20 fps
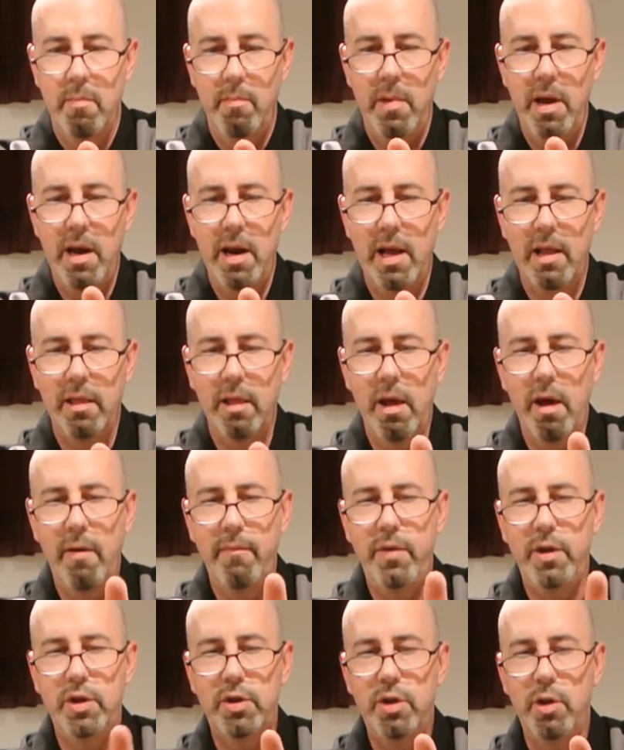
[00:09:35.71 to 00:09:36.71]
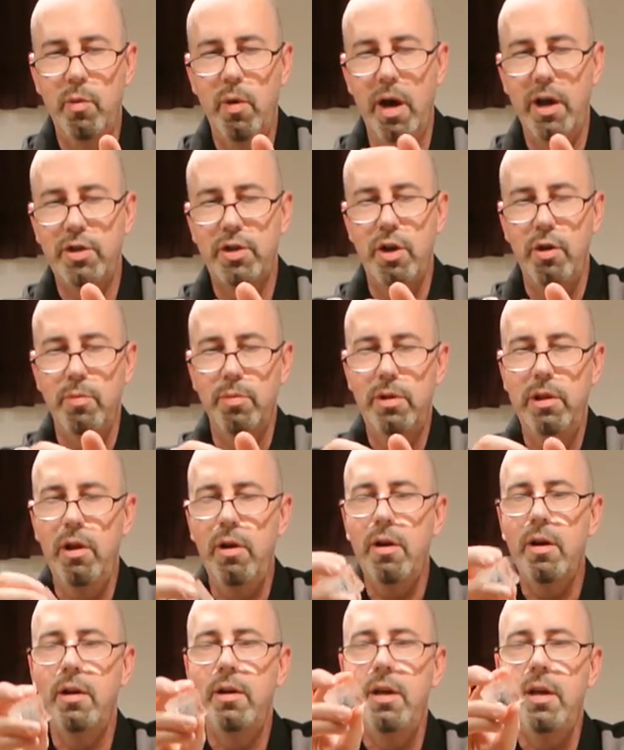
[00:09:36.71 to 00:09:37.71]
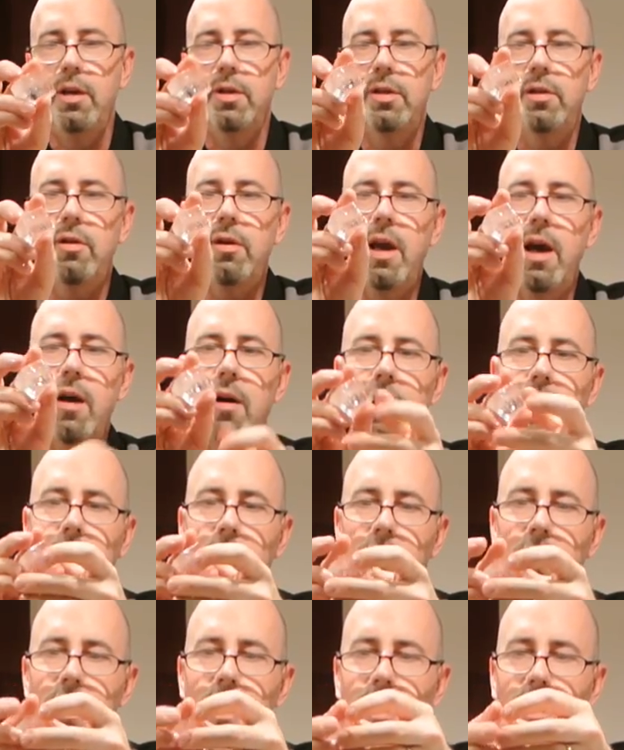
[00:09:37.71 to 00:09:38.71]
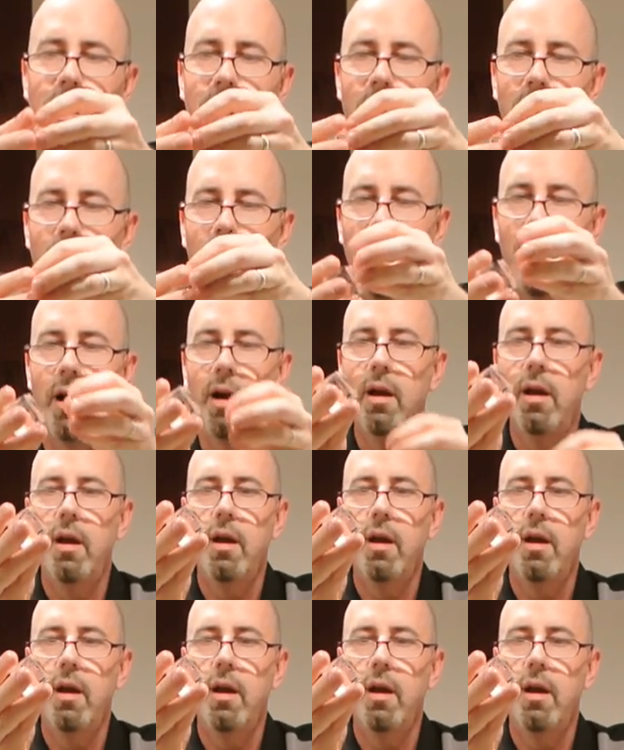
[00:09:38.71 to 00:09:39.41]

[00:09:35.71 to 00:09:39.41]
Man, I love these new ice cubes. Look at these. Look how clear they are.